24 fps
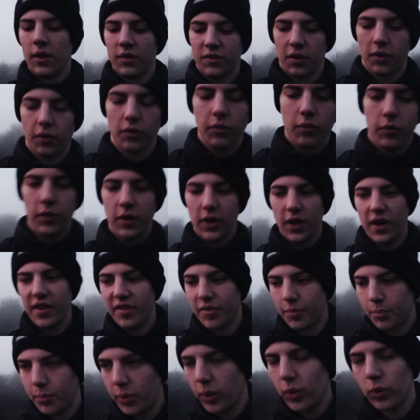So
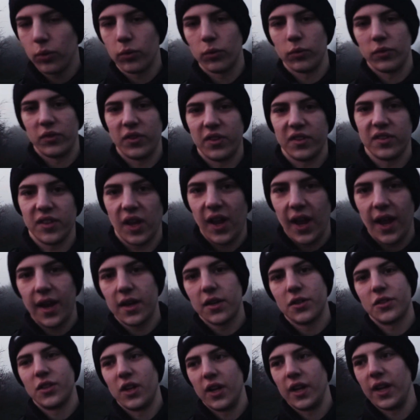Cliffe Pools is
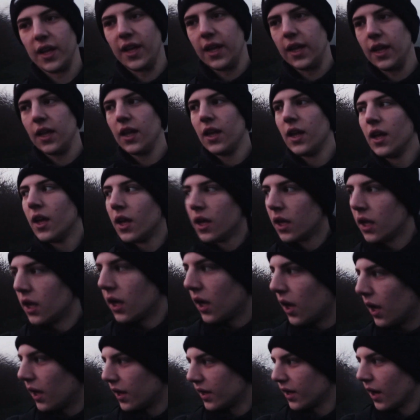actually
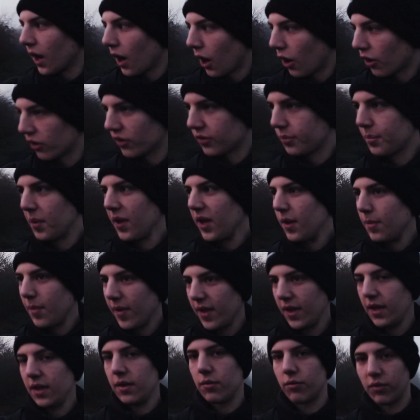an
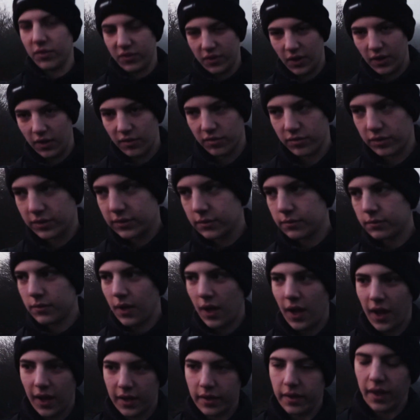RSPB reserve
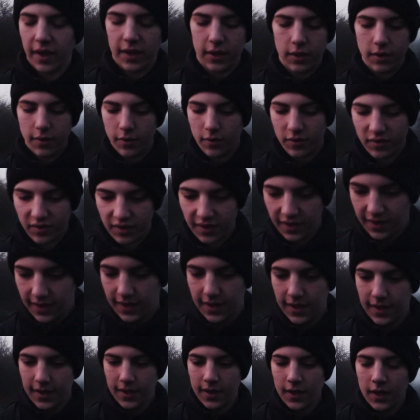and they use
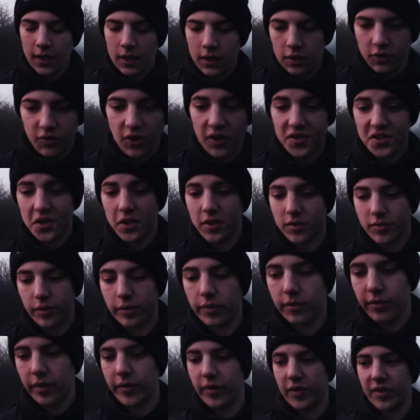the dredging
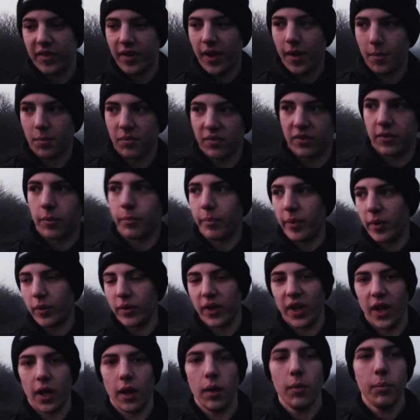from the River Thames to
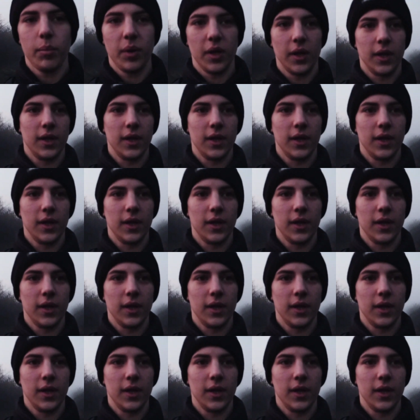build it up.